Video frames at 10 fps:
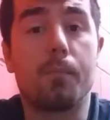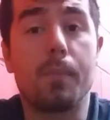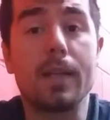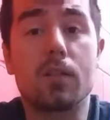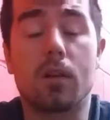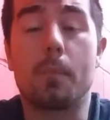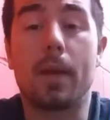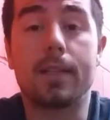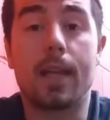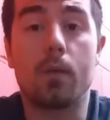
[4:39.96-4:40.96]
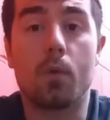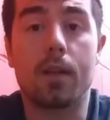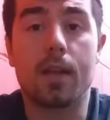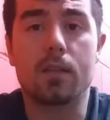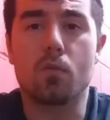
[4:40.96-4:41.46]
basically maintain what
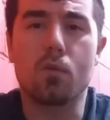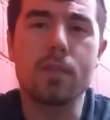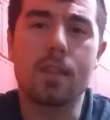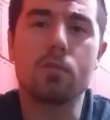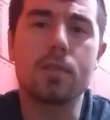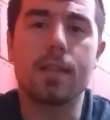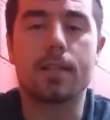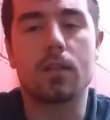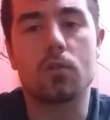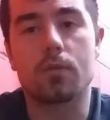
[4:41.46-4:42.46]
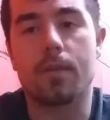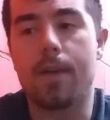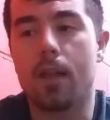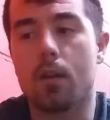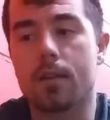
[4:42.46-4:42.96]
you get. So those are the essentials of
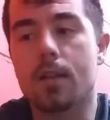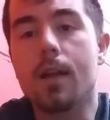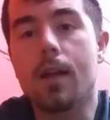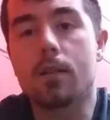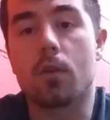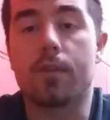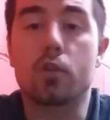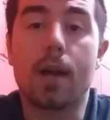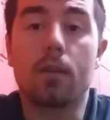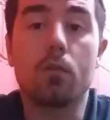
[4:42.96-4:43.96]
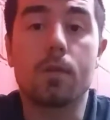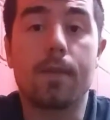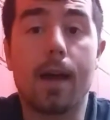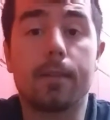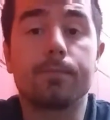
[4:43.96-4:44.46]
fat loss. So if you're trying to lose
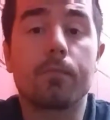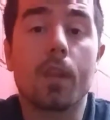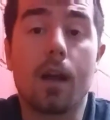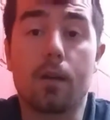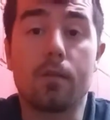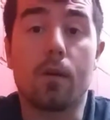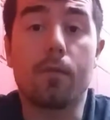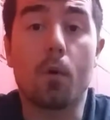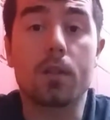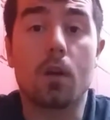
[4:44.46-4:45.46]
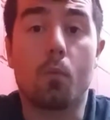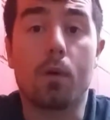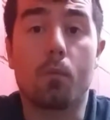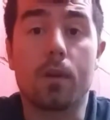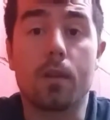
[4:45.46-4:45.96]
fat, focus on
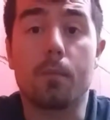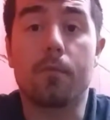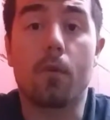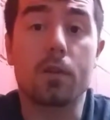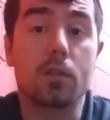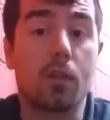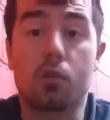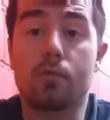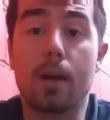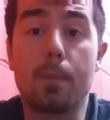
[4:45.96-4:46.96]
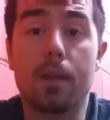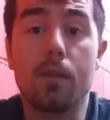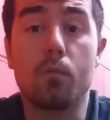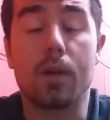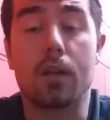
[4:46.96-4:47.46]
one of them. Focus on the direct method,
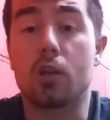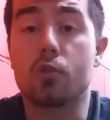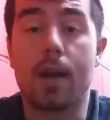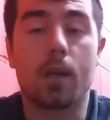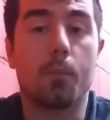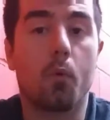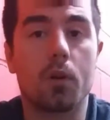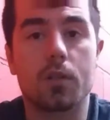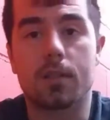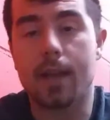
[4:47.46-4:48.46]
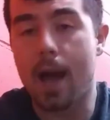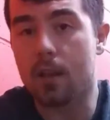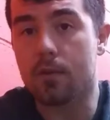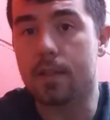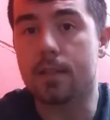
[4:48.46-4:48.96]
where you're going to track your portions,
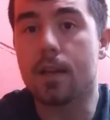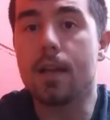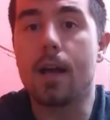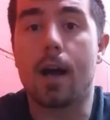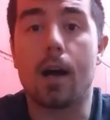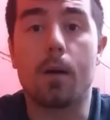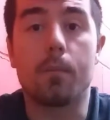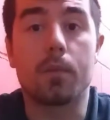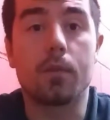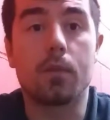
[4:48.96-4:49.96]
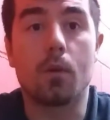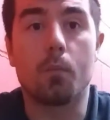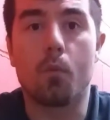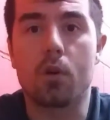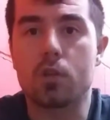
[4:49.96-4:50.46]
calories. The
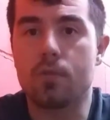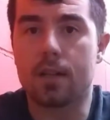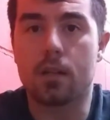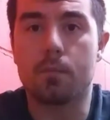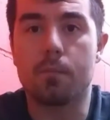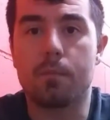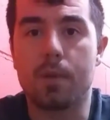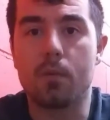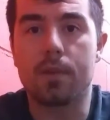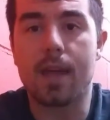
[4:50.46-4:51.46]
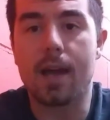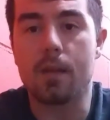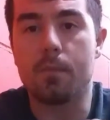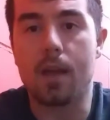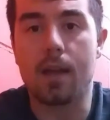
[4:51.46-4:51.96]
more strict you can be with that,
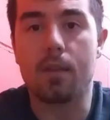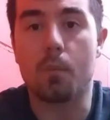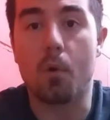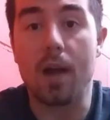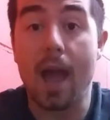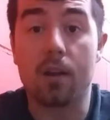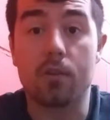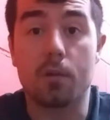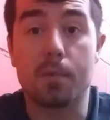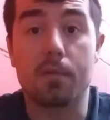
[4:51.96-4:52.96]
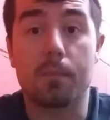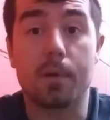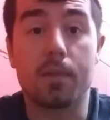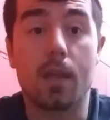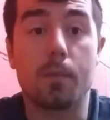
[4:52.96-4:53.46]
and the more accurate you can be
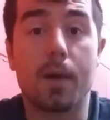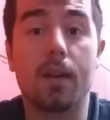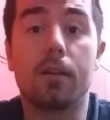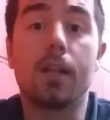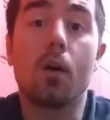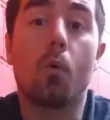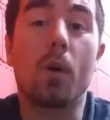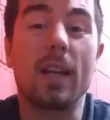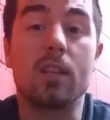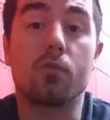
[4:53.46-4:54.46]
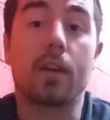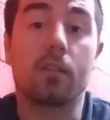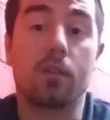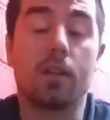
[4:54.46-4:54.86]
with that, the better. Or indirectly,